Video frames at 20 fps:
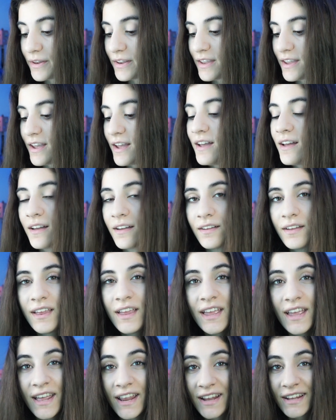yeah.
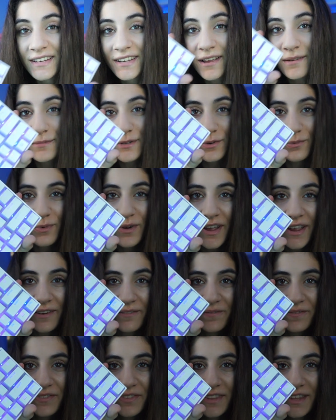And it comes in white.
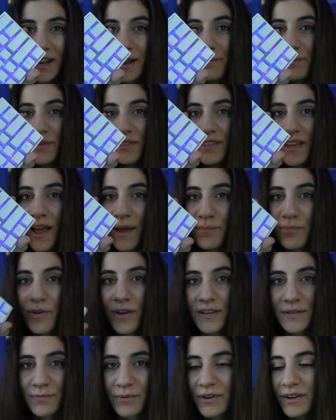And I put the
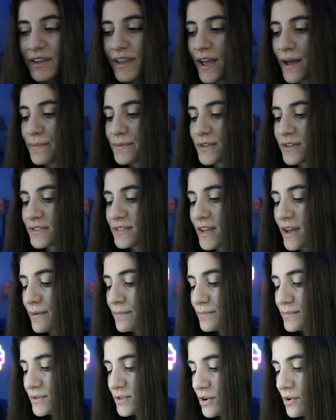HyperX pudding caps on
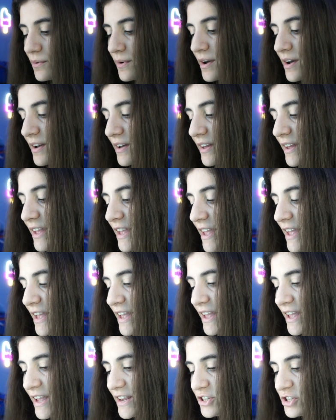top, so
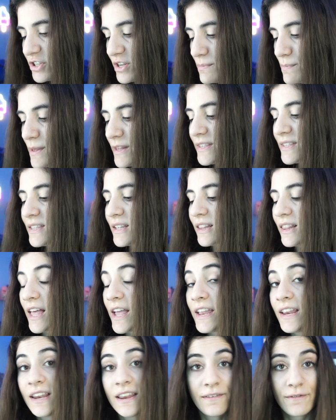it just emits the
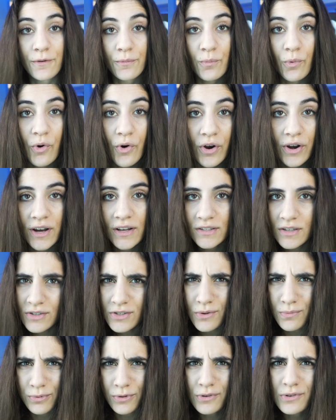light even more. And it's
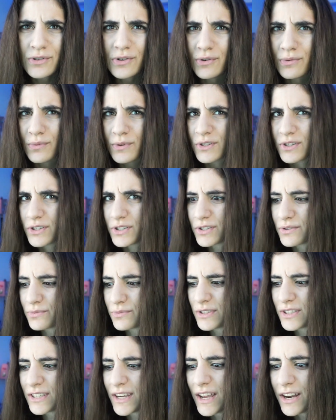also Bluetooth,
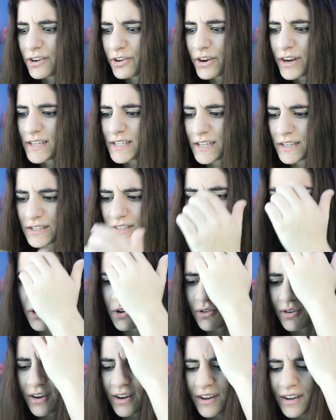which is kind of crazy.
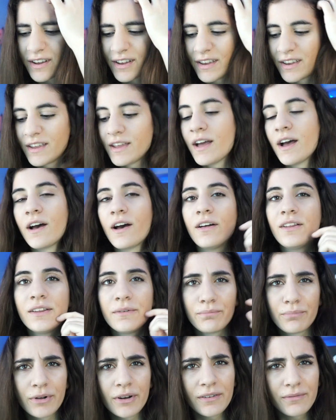So yeah, I'll
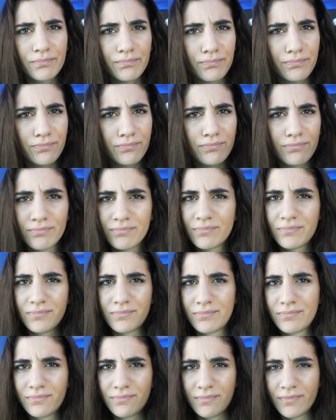put a
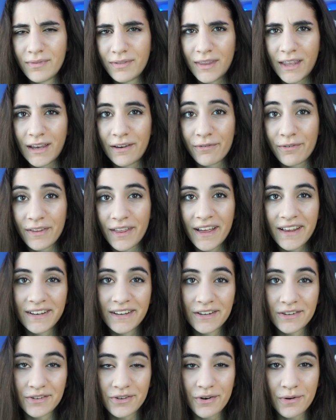link for that in
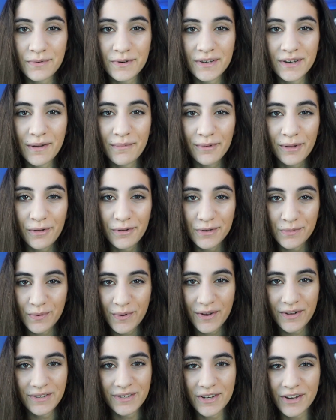the description down below as
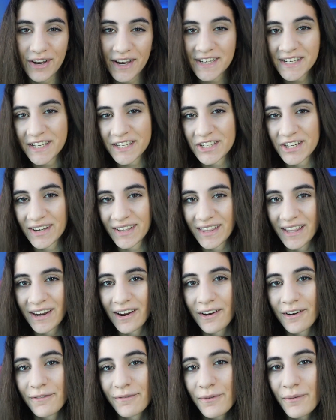well, so you guys can check that
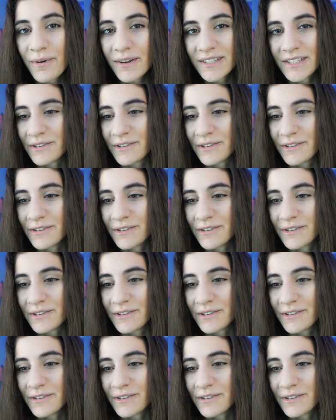out if you want